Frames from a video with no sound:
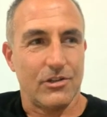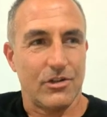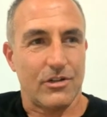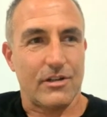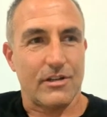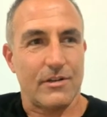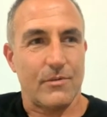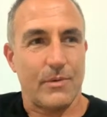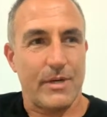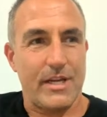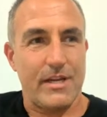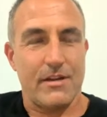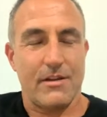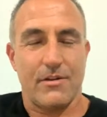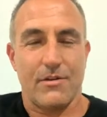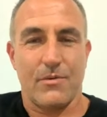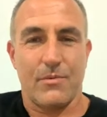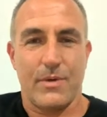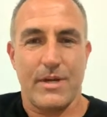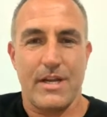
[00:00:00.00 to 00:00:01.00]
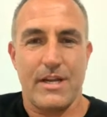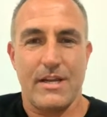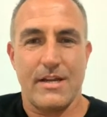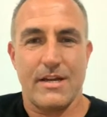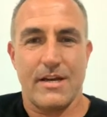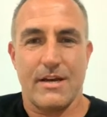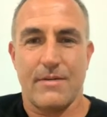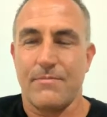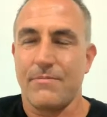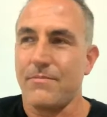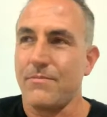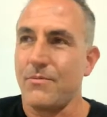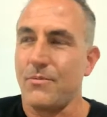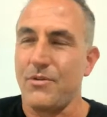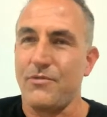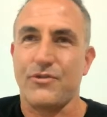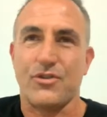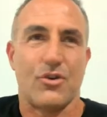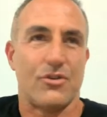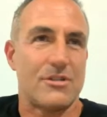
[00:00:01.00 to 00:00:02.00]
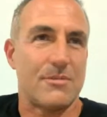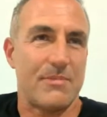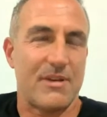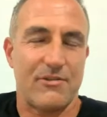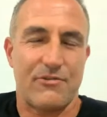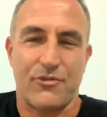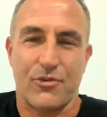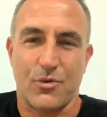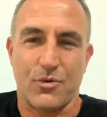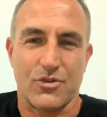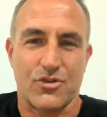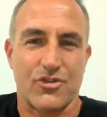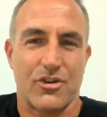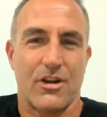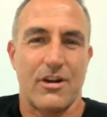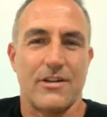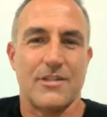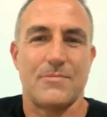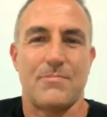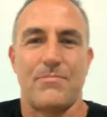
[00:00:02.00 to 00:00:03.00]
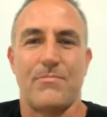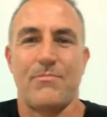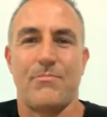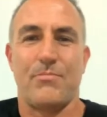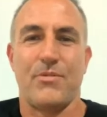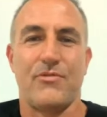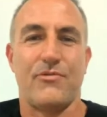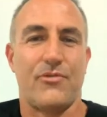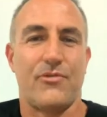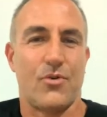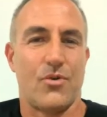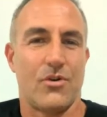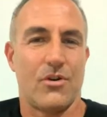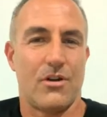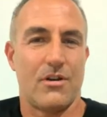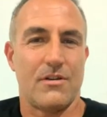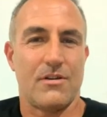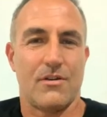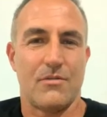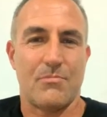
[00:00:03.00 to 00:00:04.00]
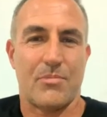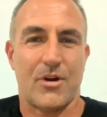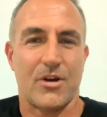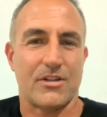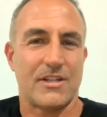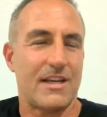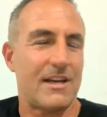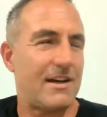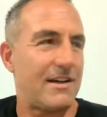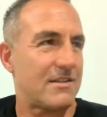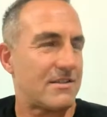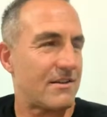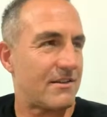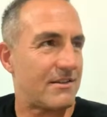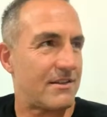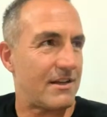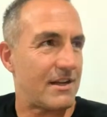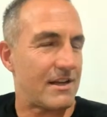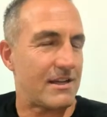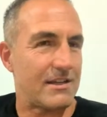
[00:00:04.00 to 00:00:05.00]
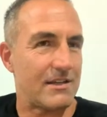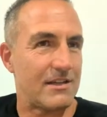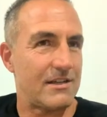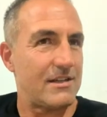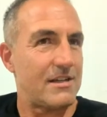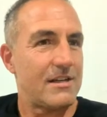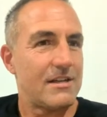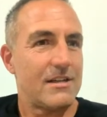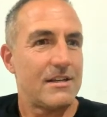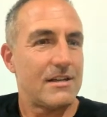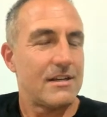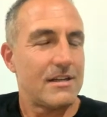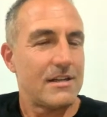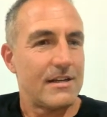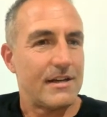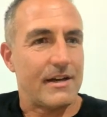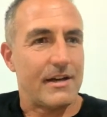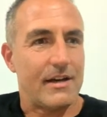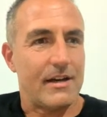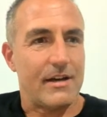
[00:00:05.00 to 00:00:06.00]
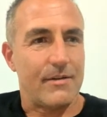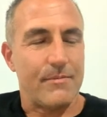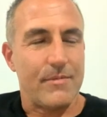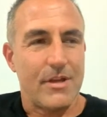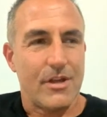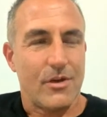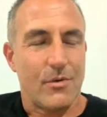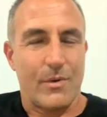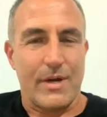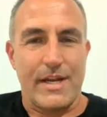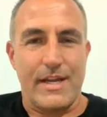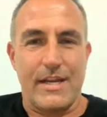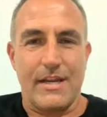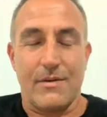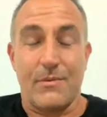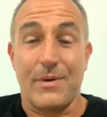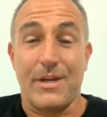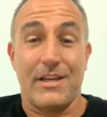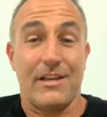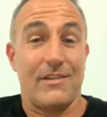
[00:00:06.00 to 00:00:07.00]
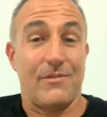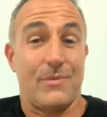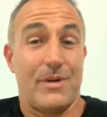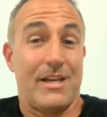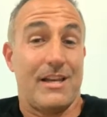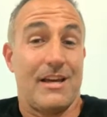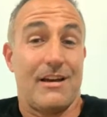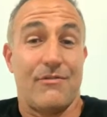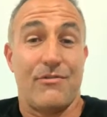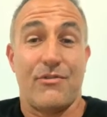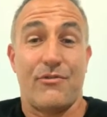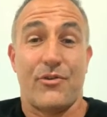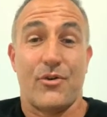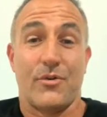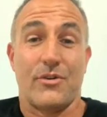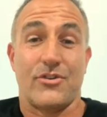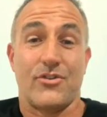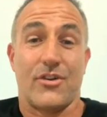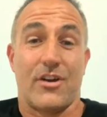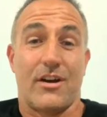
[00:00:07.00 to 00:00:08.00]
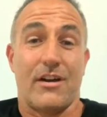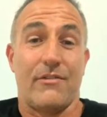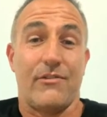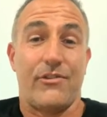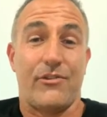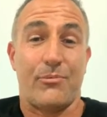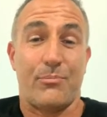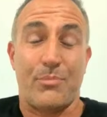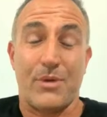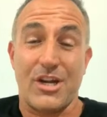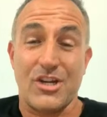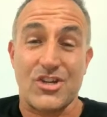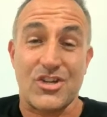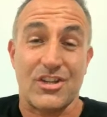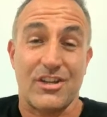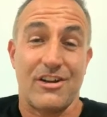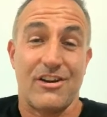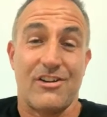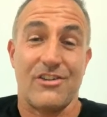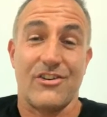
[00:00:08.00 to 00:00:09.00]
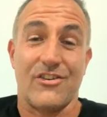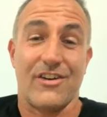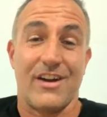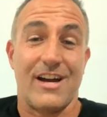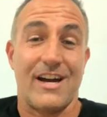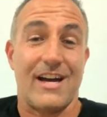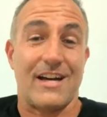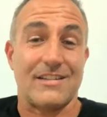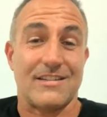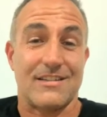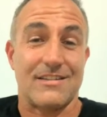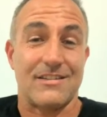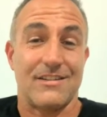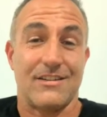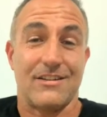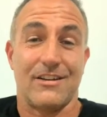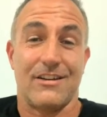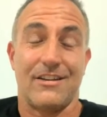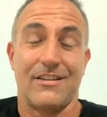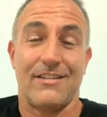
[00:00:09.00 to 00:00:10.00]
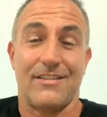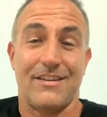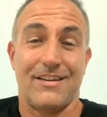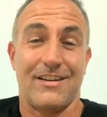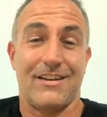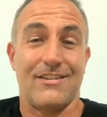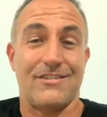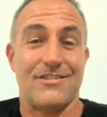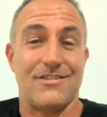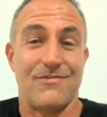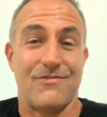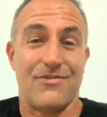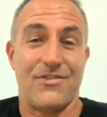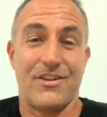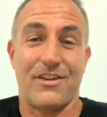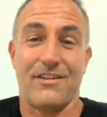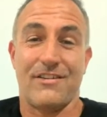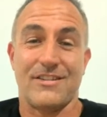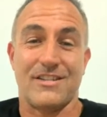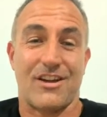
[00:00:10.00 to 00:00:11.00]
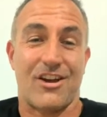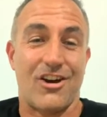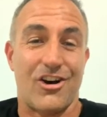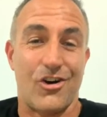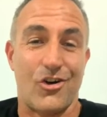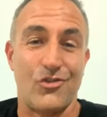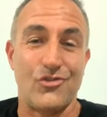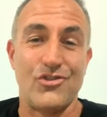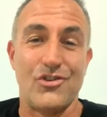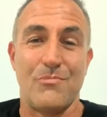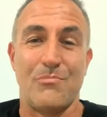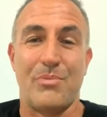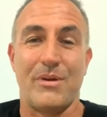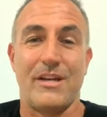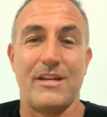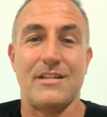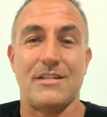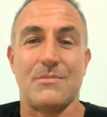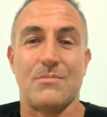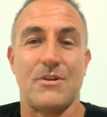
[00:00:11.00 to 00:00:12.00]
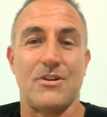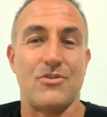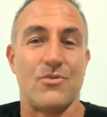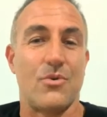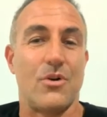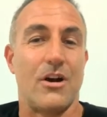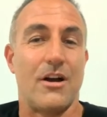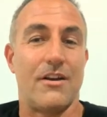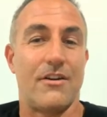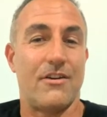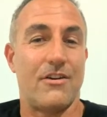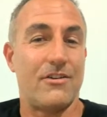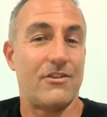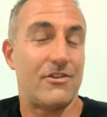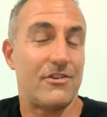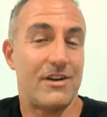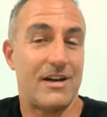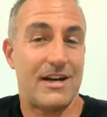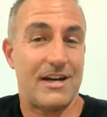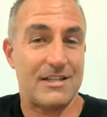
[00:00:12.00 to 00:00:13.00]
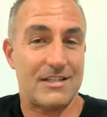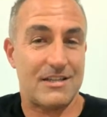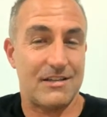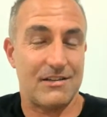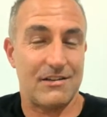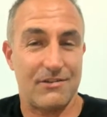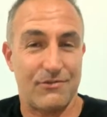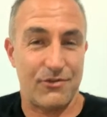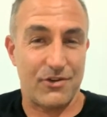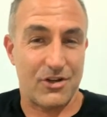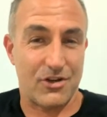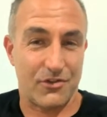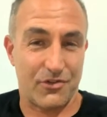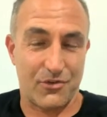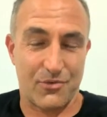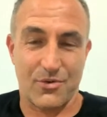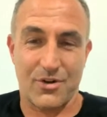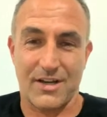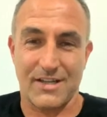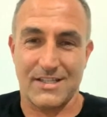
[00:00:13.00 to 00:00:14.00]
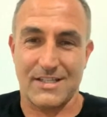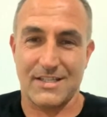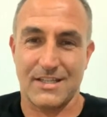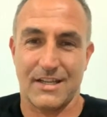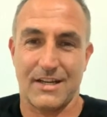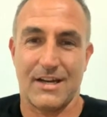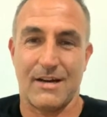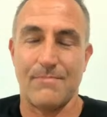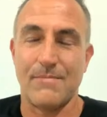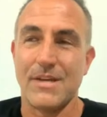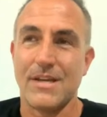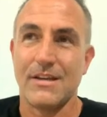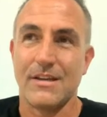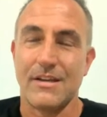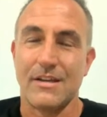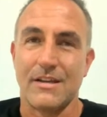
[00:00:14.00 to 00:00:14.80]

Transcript: Look, we've talked about 4-wheel drives before on podcasts, I think, and we love the 4-wheel drives, especially on grass. They're it's a whole new beast when you ride it on grass if you got the right setup.